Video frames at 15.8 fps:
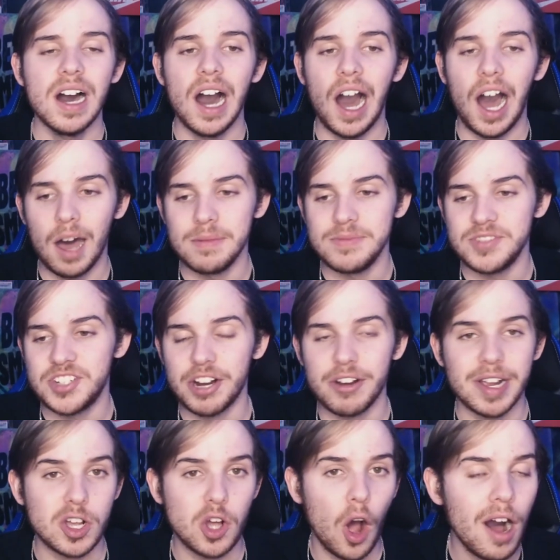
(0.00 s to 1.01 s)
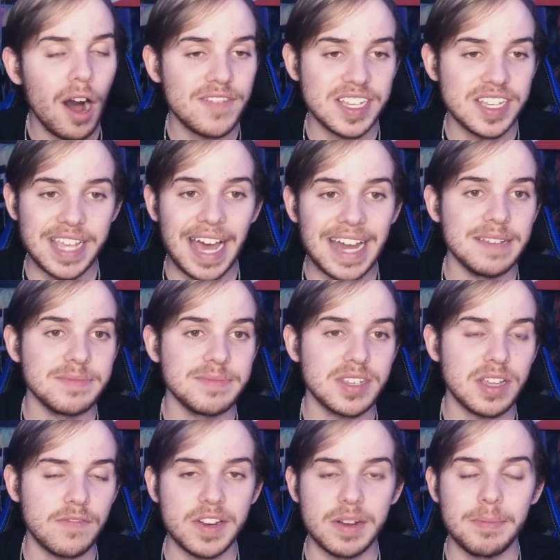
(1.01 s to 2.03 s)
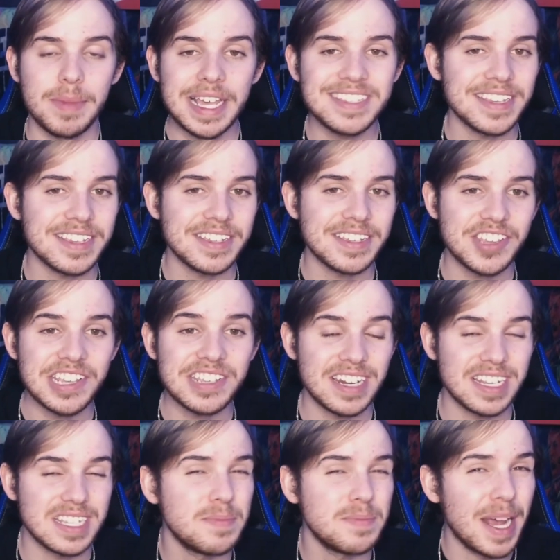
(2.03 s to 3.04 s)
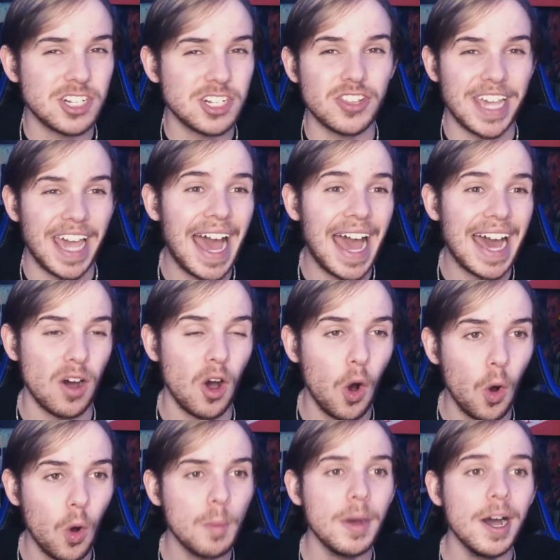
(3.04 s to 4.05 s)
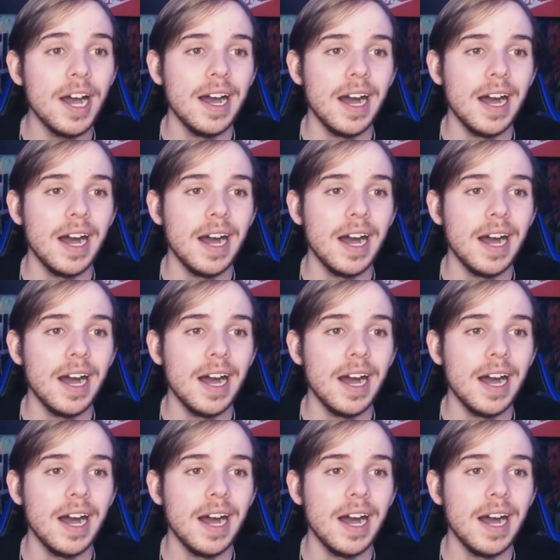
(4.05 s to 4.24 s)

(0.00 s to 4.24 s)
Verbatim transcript: Um, Jared Goff has had himself an amazing season, especially at home.